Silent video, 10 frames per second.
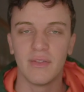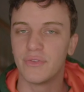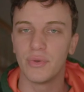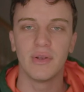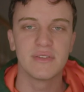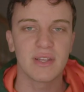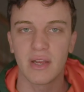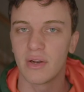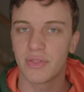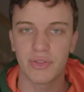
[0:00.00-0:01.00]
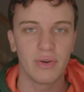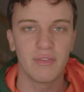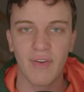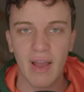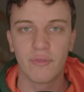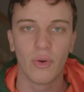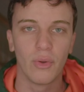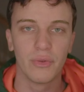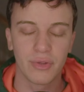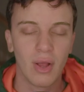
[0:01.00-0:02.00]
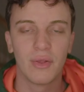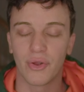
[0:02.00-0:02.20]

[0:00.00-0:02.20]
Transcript: Then two years later, 35 goals,